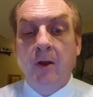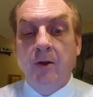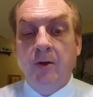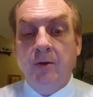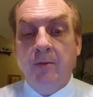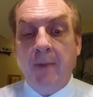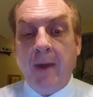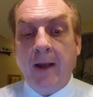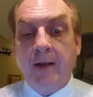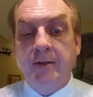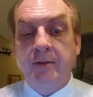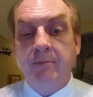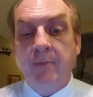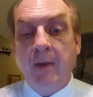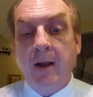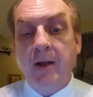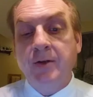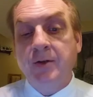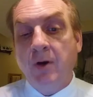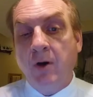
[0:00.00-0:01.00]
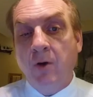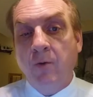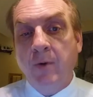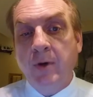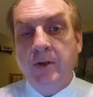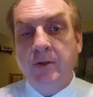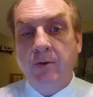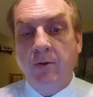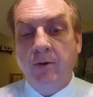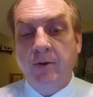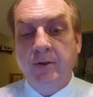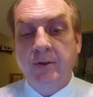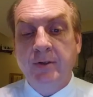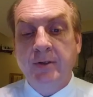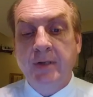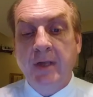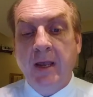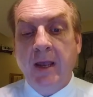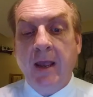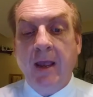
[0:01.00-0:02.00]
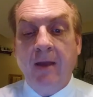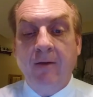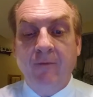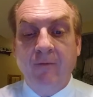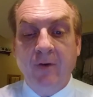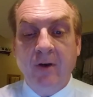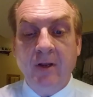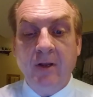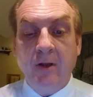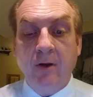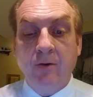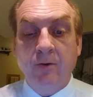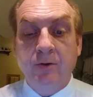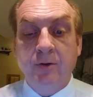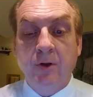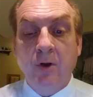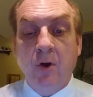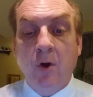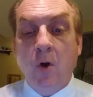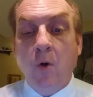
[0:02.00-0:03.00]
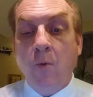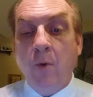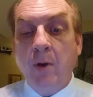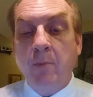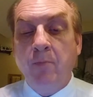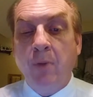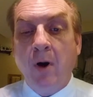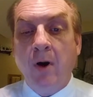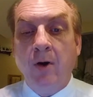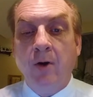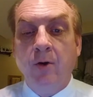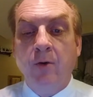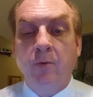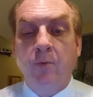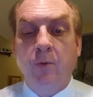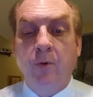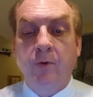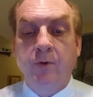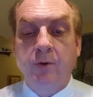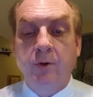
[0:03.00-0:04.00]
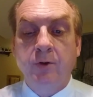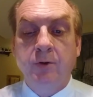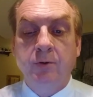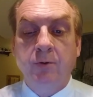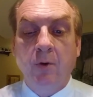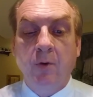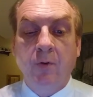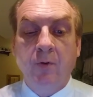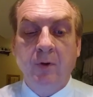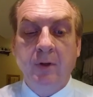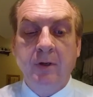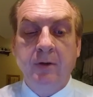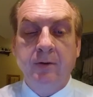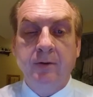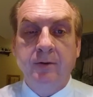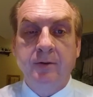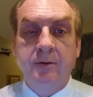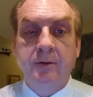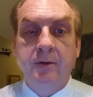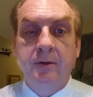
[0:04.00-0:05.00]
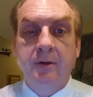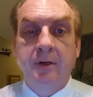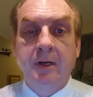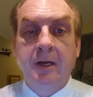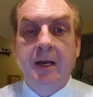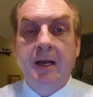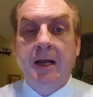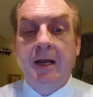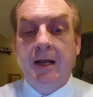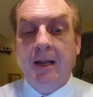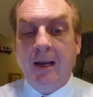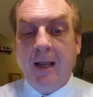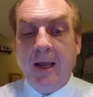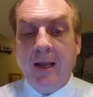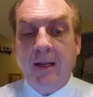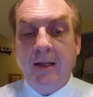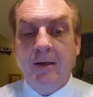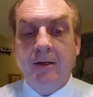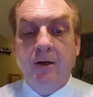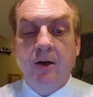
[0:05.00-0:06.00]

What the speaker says: To maximize our resources and videos, we partner with church growth leaders like